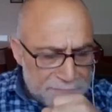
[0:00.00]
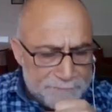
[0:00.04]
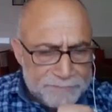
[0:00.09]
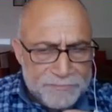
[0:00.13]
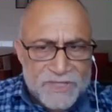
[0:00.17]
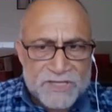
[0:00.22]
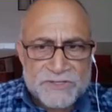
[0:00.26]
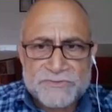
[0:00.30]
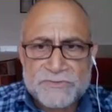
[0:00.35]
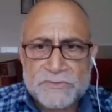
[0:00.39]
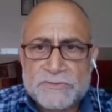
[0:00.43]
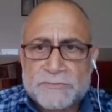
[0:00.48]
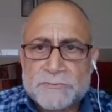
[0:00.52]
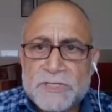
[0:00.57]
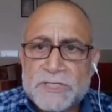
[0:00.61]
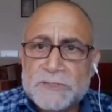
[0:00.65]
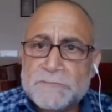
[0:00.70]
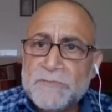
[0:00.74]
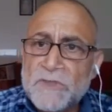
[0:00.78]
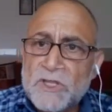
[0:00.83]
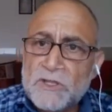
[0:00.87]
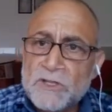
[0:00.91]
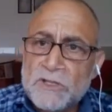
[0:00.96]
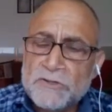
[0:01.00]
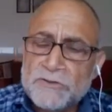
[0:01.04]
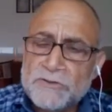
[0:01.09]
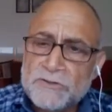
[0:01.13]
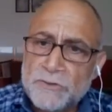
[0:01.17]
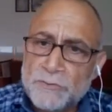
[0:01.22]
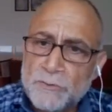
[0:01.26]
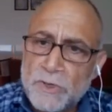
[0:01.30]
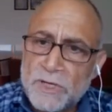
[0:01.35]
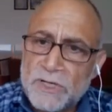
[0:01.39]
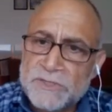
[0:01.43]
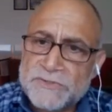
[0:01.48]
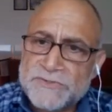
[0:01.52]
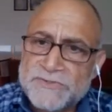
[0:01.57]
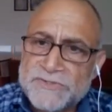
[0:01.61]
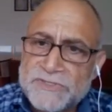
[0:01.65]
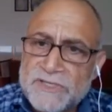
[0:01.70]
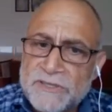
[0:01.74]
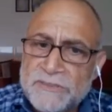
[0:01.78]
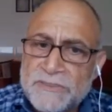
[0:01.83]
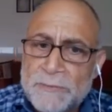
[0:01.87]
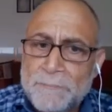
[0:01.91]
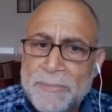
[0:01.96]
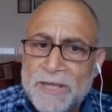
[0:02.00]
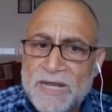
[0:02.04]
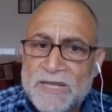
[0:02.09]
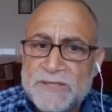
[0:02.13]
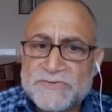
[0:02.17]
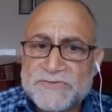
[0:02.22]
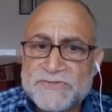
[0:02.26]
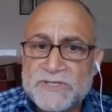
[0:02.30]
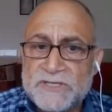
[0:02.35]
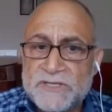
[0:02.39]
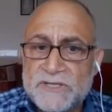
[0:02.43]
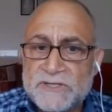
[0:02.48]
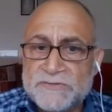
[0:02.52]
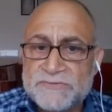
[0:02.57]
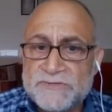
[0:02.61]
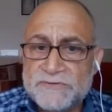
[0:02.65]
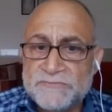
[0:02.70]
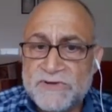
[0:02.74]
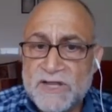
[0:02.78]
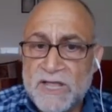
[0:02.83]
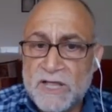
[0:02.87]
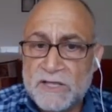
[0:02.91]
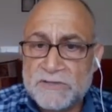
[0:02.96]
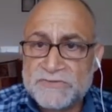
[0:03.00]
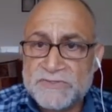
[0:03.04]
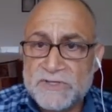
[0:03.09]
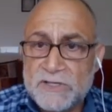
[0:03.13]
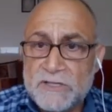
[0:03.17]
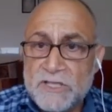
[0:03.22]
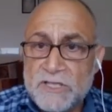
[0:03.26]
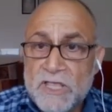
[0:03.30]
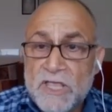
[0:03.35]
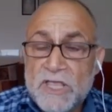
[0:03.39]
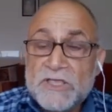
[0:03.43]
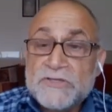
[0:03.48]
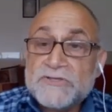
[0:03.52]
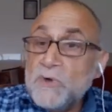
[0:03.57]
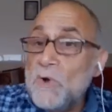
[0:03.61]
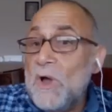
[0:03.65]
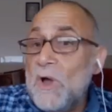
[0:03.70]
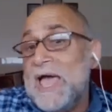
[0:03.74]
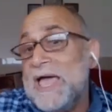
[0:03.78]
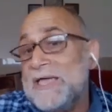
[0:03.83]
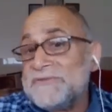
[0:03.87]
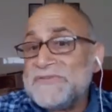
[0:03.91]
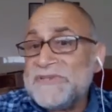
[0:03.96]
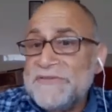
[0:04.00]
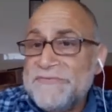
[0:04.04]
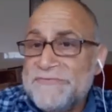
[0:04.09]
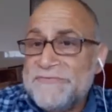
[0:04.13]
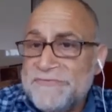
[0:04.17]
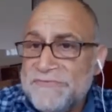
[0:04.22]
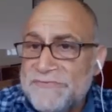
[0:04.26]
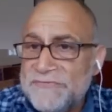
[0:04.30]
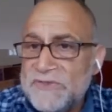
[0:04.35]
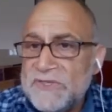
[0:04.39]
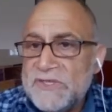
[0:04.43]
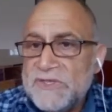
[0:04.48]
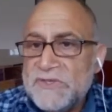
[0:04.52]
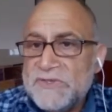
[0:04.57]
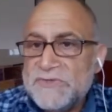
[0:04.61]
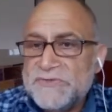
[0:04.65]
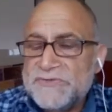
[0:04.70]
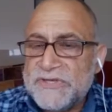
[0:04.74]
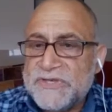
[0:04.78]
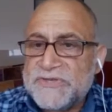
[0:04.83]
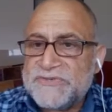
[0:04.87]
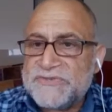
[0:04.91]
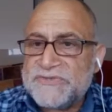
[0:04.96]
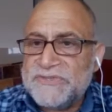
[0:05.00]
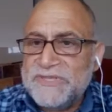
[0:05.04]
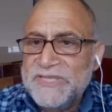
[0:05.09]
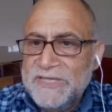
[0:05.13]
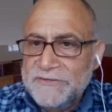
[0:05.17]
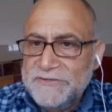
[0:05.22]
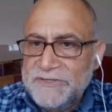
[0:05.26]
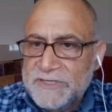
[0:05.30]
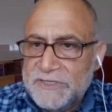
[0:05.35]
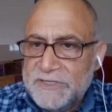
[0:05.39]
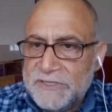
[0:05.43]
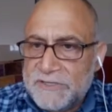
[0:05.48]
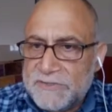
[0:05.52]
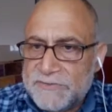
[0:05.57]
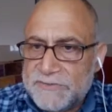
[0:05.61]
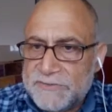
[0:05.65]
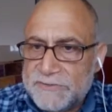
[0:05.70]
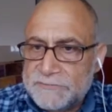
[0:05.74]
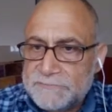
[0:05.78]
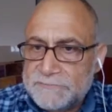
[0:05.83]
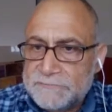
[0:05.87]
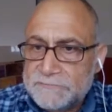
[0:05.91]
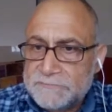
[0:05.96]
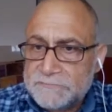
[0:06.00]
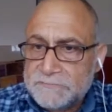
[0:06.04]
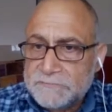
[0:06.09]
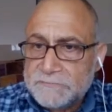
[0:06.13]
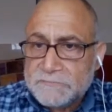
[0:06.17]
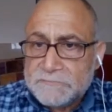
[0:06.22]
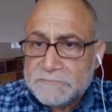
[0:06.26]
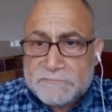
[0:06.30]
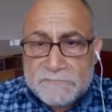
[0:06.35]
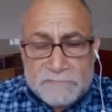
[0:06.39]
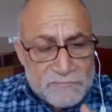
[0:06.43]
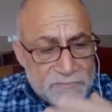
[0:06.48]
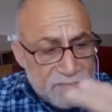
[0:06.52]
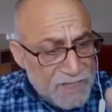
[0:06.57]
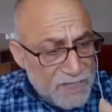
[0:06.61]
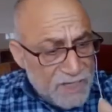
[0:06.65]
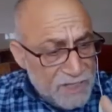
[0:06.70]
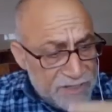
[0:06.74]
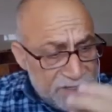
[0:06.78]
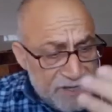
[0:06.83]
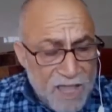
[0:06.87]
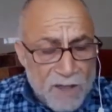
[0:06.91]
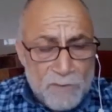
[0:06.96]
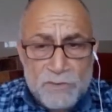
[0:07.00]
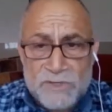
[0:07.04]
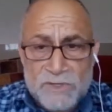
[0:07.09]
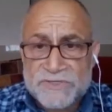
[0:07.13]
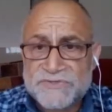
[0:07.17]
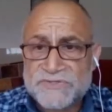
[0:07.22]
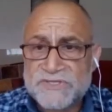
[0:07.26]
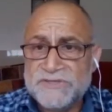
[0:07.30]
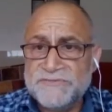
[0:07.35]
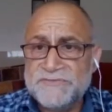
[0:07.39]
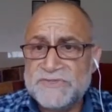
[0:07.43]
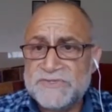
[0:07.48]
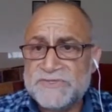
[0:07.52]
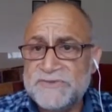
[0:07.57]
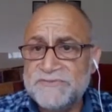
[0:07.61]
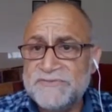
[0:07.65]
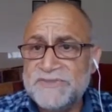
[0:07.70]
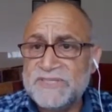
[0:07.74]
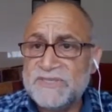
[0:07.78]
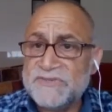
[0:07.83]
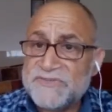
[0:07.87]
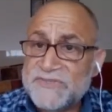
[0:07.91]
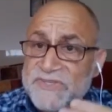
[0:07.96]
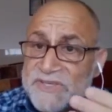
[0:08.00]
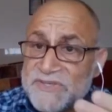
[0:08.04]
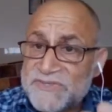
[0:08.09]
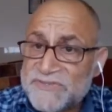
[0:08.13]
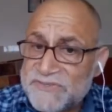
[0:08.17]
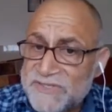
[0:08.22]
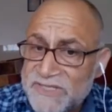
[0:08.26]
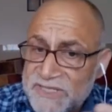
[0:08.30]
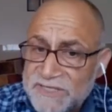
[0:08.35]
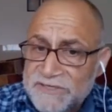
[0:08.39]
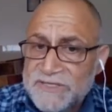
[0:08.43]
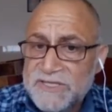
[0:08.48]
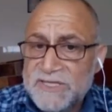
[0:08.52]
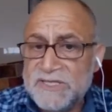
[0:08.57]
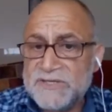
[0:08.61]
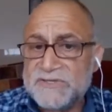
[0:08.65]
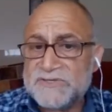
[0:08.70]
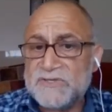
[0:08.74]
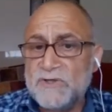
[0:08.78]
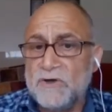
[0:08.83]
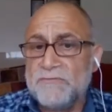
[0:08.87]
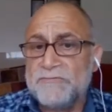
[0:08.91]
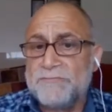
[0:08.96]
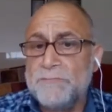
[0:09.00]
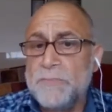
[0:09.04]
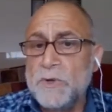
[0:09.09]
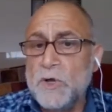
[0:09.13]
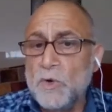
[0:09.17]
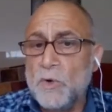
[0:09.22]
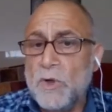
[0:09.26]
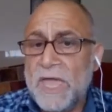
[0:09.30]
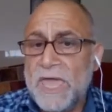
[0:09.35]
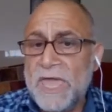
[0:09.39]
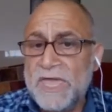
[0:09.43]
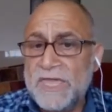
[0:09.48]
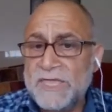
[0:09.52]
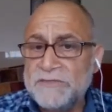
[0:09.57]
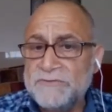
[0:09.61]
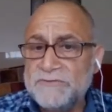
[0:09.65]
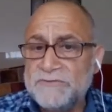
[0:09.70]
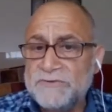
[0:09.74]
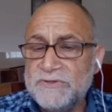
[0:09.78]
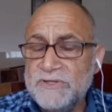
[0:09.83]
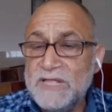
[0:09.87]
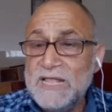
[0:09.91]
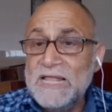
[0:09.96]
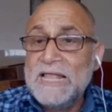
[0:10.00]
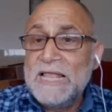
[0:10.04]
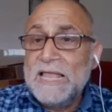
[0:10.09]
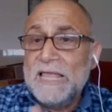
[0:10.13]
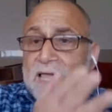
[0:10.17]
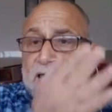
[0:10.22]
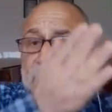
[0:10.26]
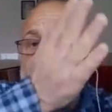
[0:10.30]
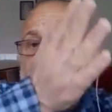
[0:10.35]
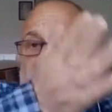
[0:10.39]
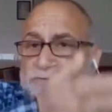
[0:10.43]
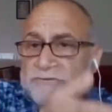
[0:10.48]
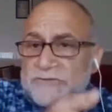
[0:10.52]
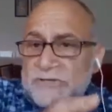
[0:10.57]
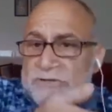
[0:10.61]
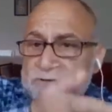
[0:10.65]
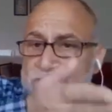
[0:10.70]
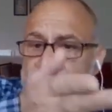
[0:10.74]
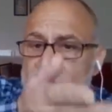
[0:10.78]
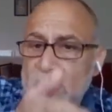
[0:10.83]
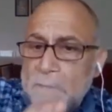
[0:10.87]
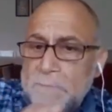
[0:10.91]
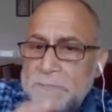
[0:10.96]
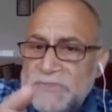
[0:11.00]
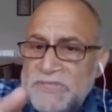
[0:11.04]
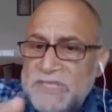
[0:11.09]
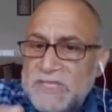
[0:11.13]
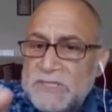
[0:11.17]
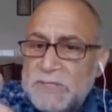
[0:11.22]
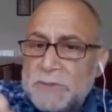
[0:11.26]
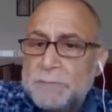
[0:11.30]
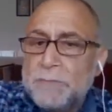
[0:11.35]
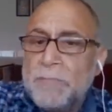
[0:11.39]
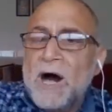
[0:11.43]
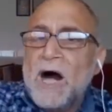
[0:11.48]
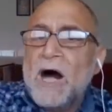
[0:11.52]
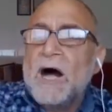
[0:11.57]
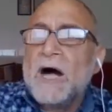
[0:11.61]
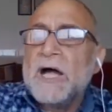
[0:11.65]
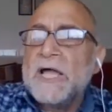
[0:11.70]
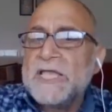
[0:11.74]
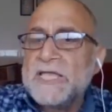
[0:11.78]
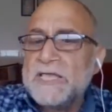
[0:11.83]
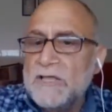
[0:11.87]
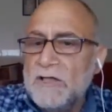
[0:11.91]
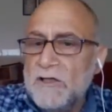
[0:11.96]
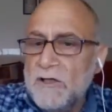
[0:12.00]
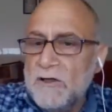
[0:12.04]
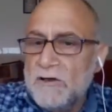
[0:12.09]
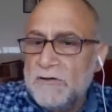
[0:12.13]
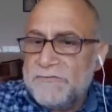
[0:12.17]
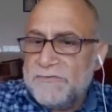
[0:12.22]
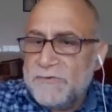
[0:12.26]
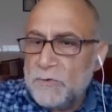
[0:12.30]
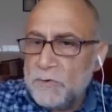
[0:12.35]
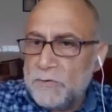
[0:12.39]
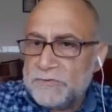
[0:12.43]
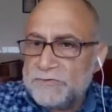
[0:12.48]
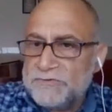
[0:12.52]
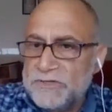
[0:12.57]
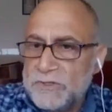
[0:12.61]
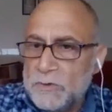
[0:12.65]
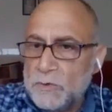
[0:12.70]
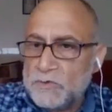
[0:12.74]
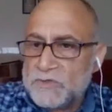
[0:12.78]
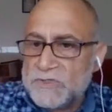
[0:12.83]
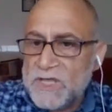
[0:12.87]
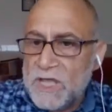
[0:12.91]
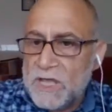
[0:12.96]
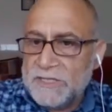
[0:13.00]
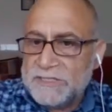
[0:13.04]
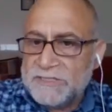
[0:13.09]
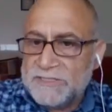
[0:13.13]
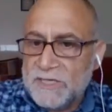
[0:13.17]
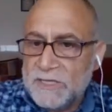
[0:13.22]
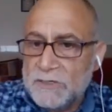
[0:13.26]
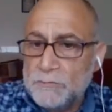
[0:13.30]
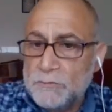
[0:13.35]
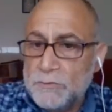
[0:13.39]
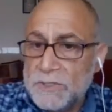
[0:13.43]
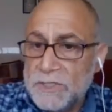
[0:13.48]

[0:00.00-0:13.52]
excuse me, towards the Palestinians of Gaza. So as if 16 years, now it's even 16 years of blockade, interrupted by 4 genocidal